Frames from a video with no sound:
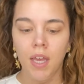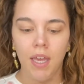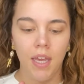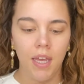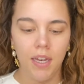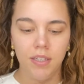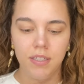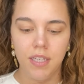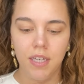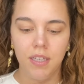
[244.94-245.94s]
And I just
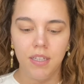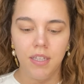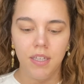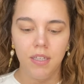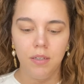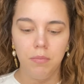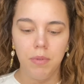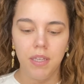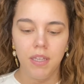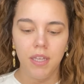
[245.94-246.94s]
take a little
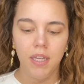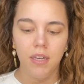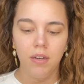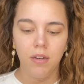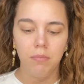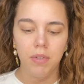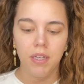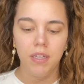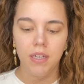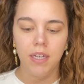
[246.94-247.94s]
bit like on
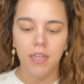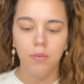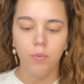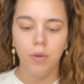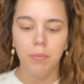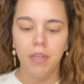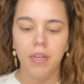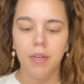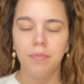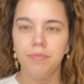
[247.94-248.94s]
my, I kind of warm it
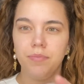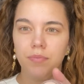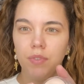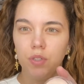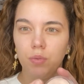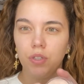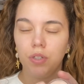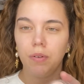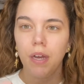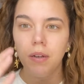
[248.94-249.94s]
up, swish it
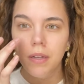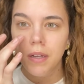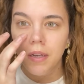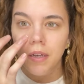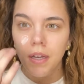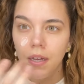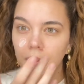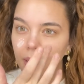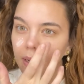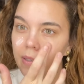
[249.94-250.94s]
around, and
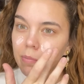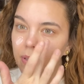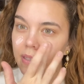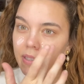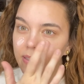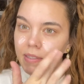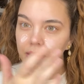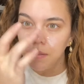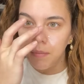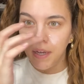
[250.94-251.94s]
then I just put this
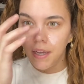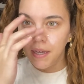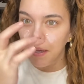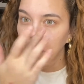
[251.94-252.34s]
into my